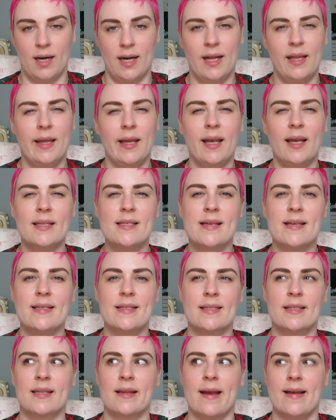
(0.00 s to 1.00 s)
and I think as I
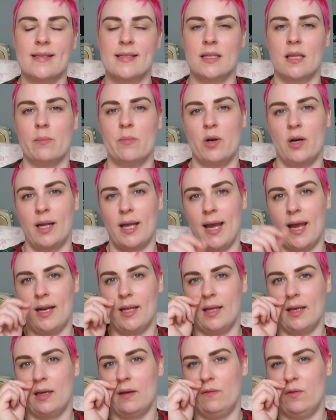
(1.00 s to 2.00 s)
get slimmer again,
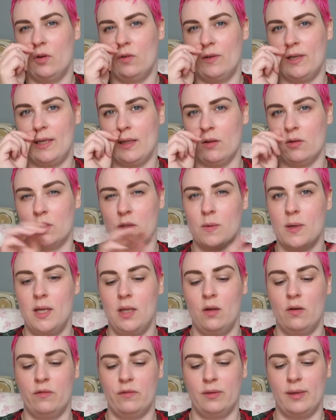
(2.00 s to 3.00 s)
like I've already lost quite a
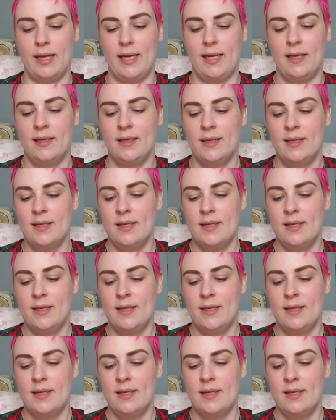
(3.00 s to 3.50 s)
lot of weight,